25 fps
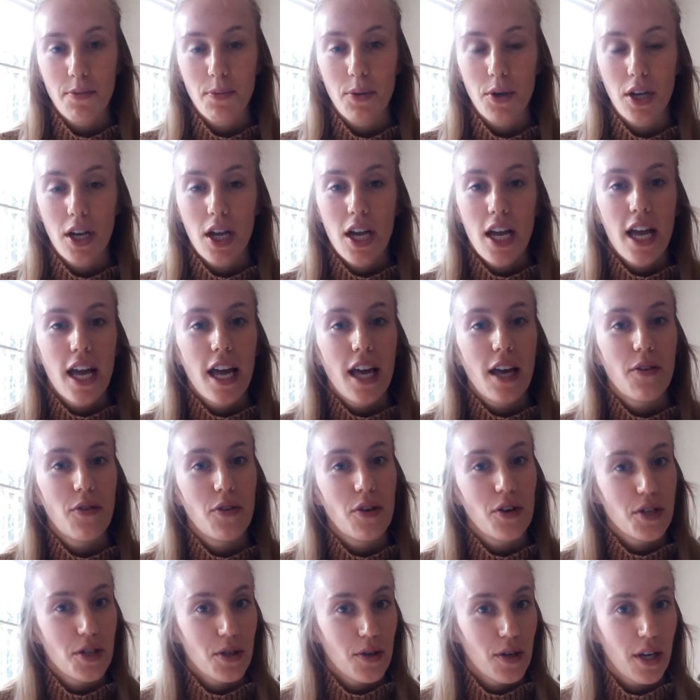But if
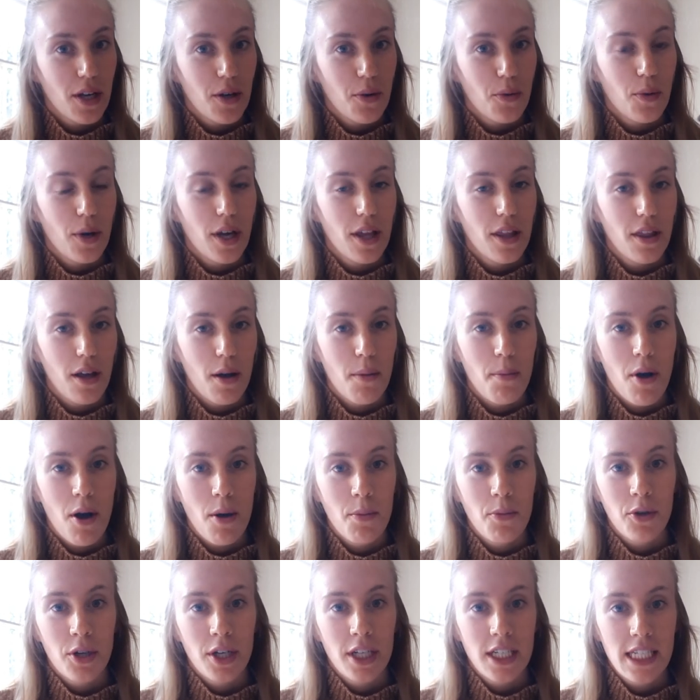you're doing it with a
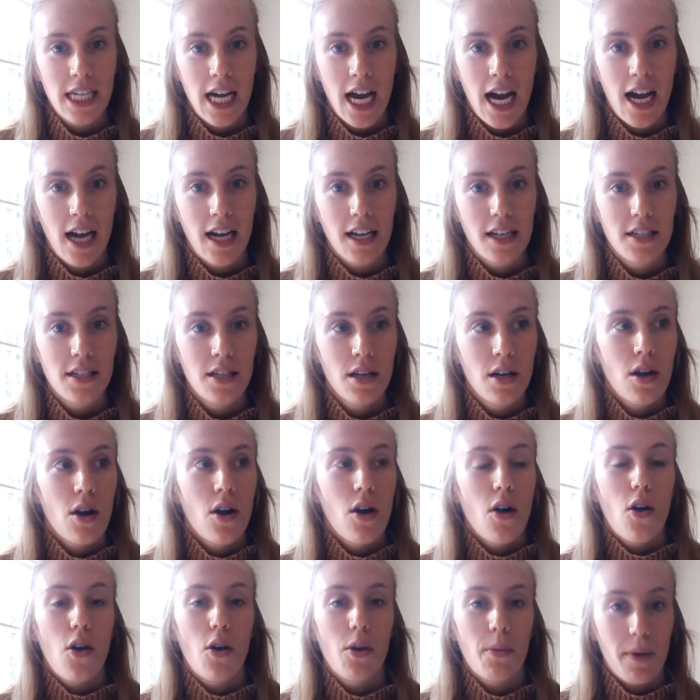mom or a dad,
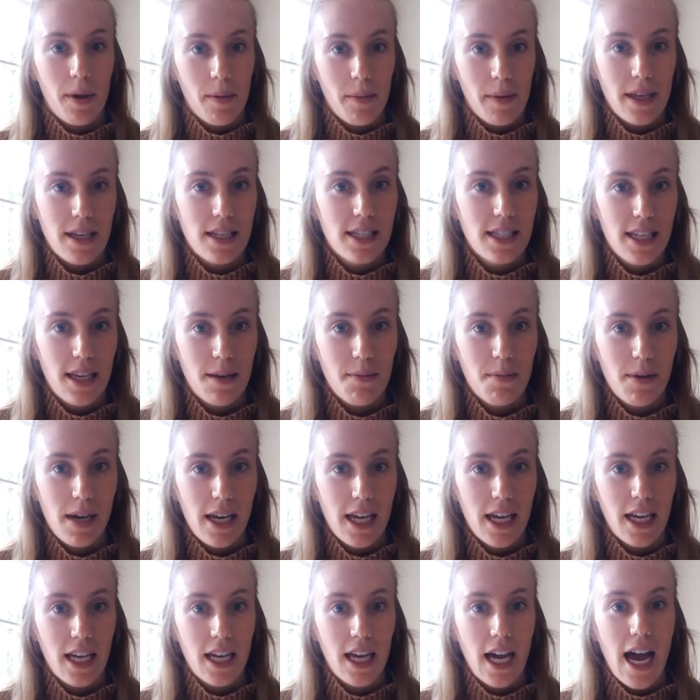or maybe a
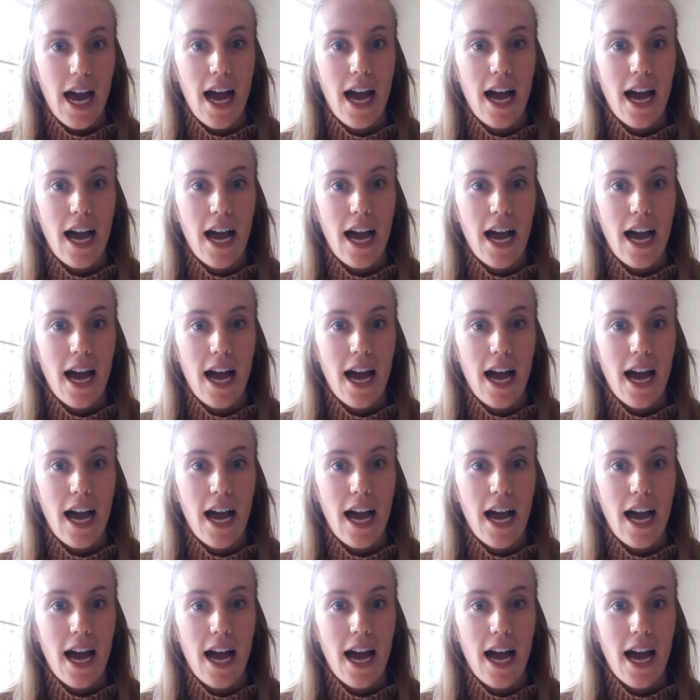sibling,